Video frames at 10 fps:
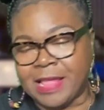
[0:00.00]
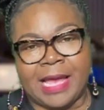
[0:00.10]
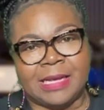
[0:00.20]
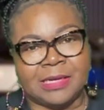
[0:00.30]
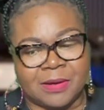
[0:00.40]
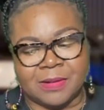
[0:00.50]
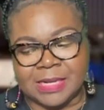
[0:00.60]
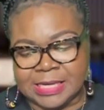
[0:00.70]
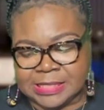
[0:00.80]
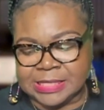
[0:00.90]
Like, you know,
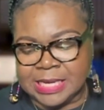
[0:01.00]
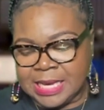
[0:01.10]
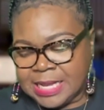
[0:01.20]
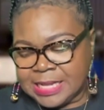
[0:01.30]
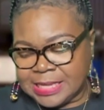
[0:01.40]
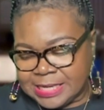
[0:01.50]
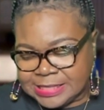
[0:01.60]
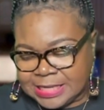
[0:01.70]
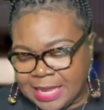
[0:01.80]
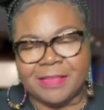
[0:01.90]
let's
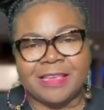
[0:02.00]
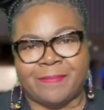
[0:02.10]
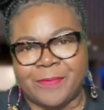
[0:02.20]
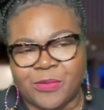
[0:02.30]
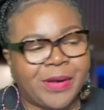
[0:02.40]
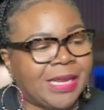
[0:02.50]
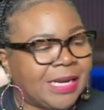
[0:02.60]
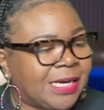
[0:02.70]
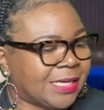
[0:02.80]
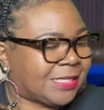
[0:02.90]
keep this between
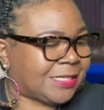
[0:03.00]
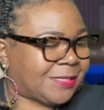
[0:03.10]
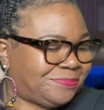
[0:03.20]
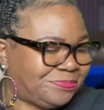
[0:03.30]
us.